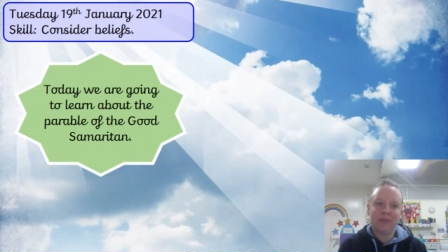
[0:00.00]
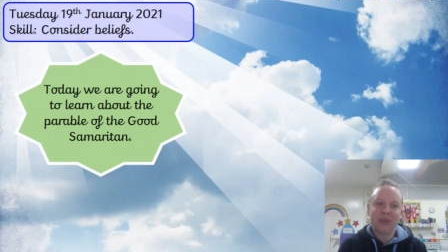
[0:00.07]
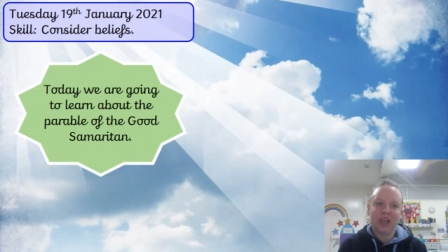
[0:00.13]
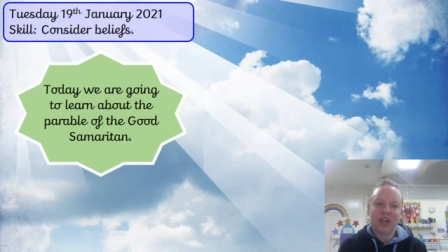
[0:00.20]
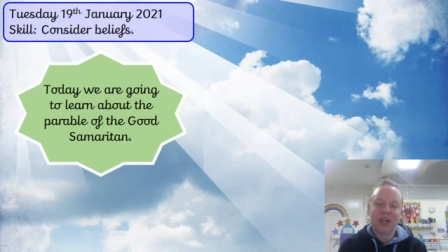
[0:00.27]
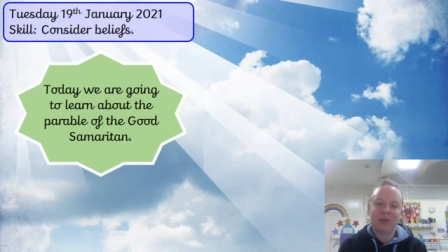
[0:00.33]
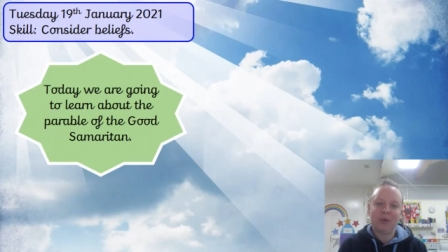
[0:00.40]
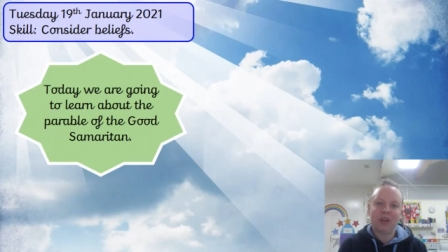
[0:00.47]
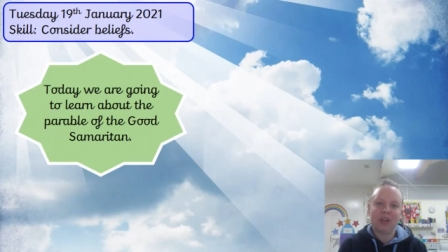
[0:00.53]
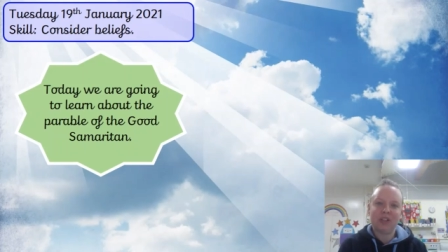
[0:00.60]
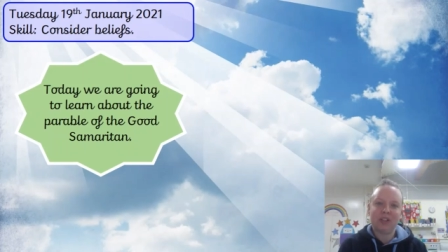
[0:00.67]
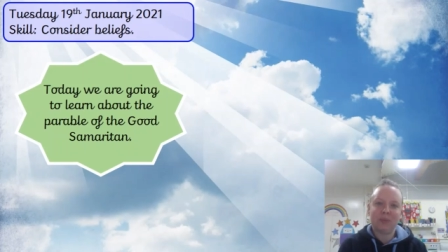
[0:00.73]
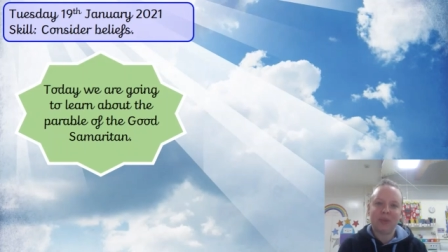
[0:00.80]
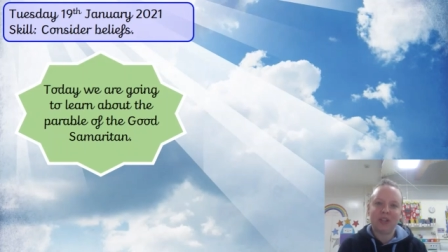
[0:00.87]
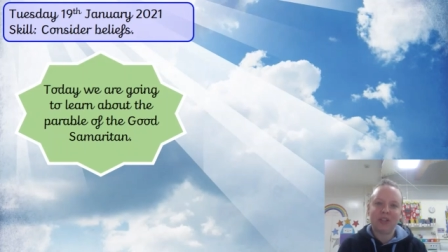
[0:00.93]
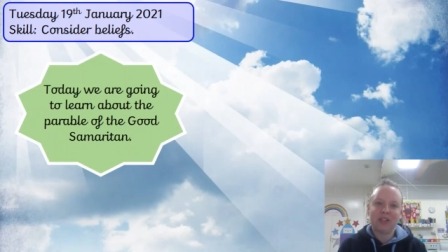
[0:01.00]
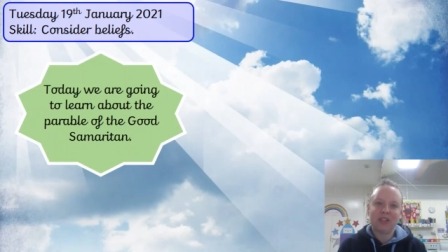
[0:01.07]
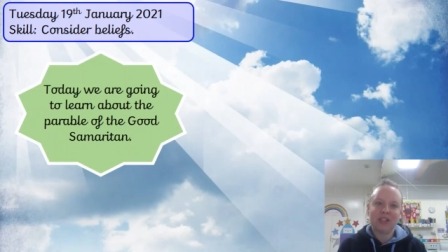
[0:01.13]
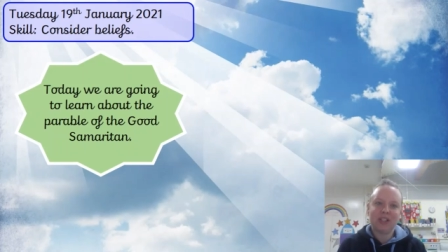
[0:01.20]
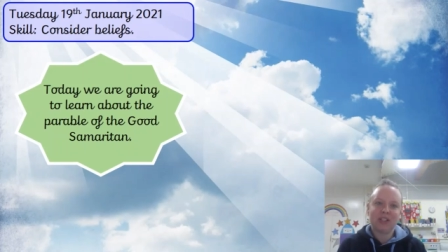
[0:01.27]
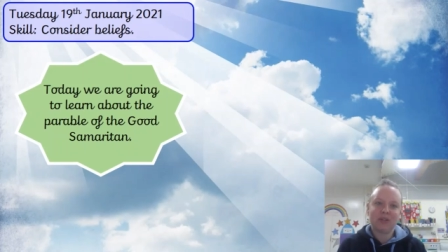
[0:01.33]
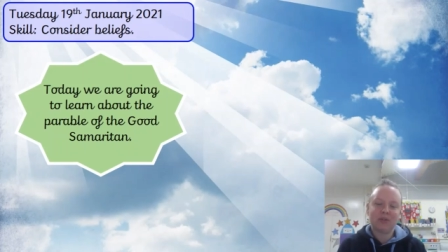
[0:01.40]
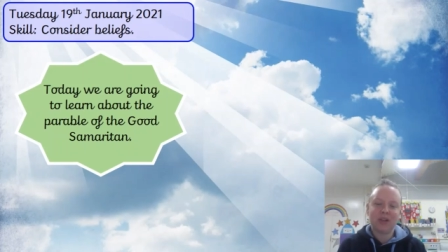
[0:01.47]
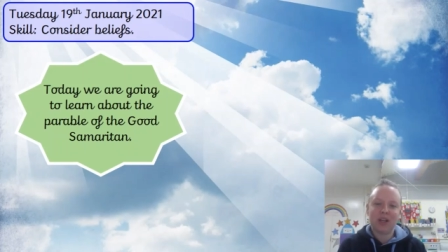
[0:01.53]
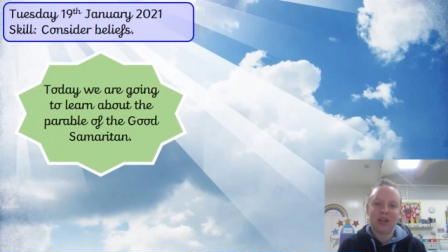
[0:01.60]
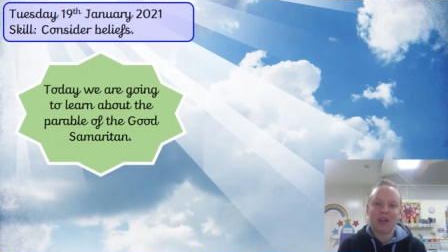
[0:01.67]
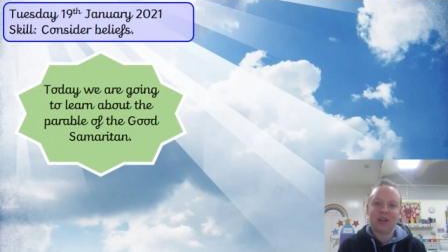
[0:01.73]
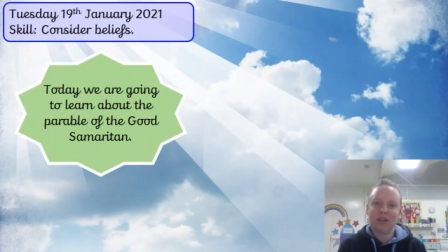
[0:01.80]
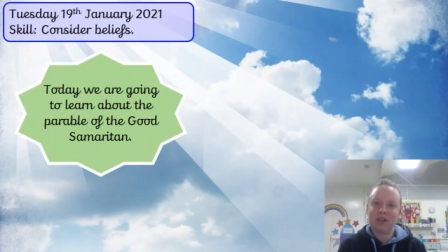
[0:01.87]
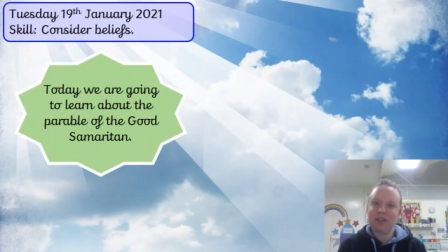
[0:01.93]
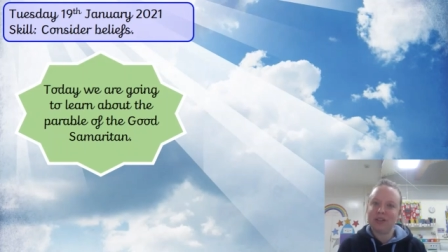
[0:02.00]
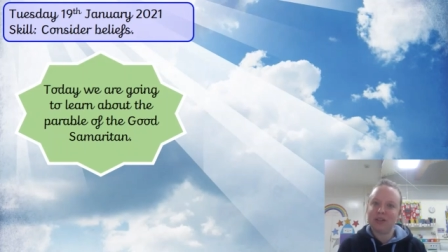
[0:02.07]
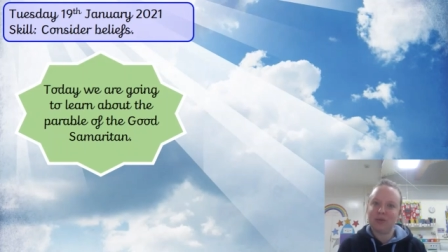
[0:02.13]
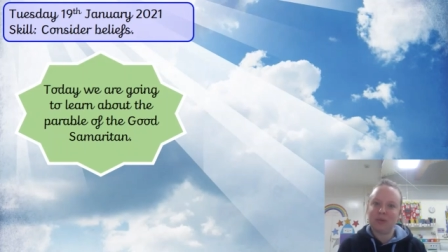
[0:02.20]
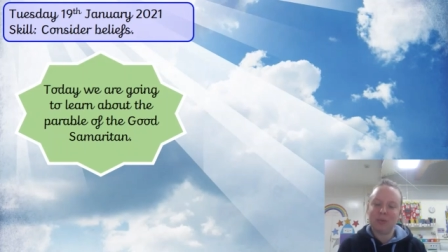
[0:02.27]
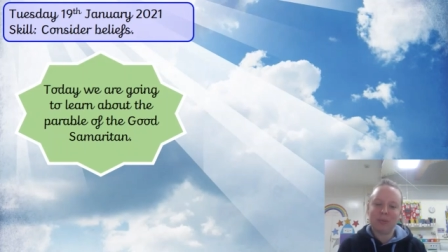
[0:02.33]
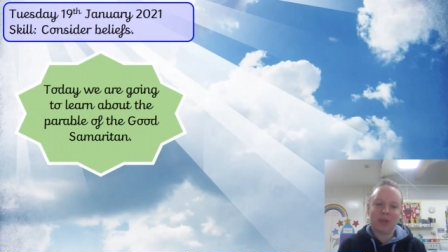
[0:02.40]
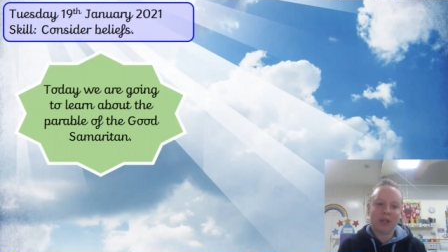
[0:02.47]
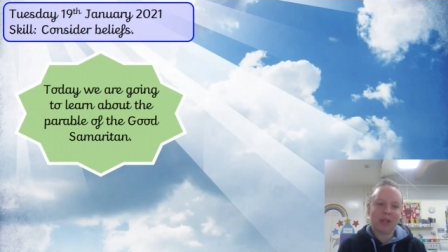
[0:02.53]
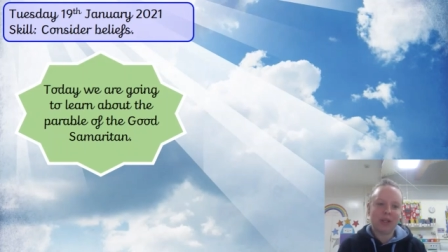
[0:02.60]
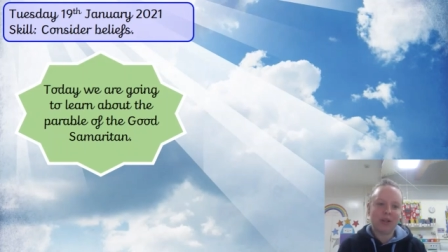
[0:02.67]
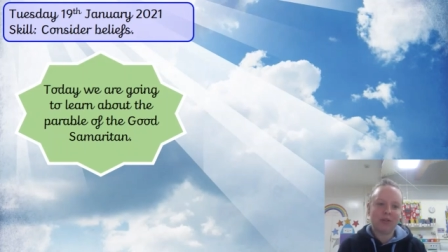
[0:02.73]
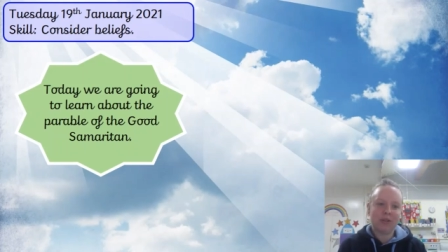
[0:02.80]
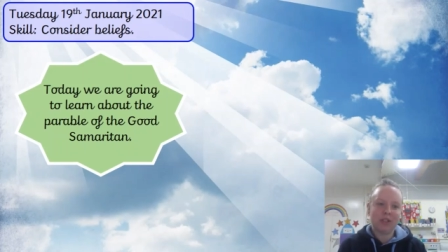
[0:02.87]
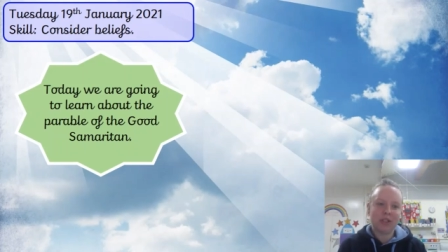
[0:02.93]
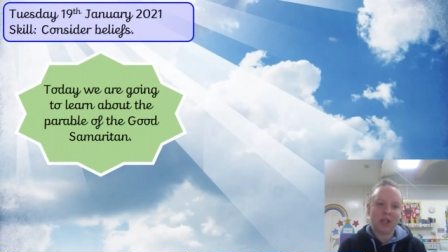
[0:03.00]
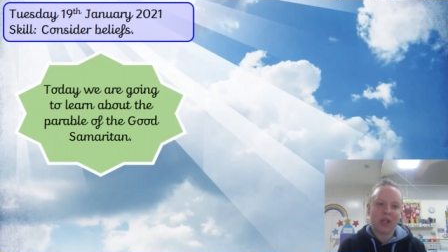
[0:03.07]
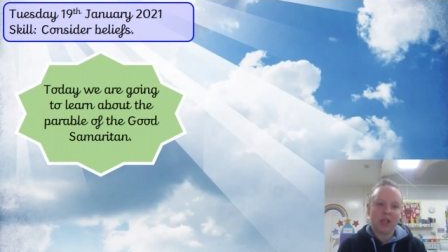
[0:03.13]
and we're going to be considering different beliefs.